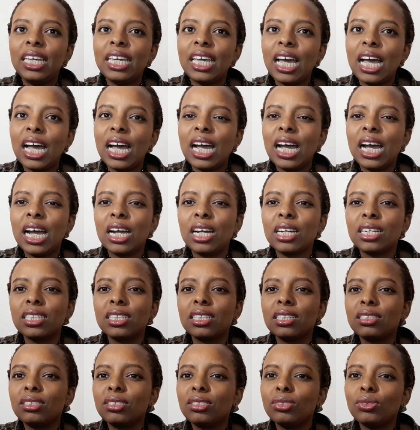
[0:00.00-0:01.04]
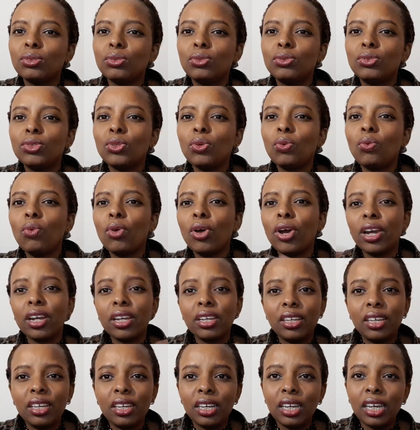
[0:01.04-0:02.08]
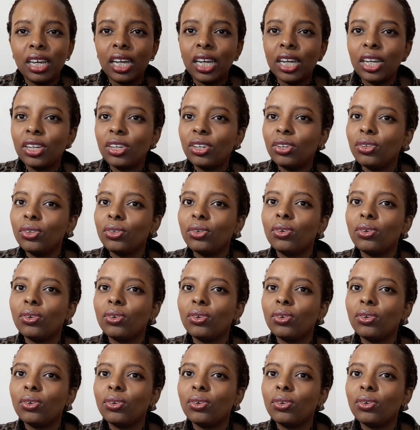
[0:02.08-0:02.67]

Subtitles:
young to working,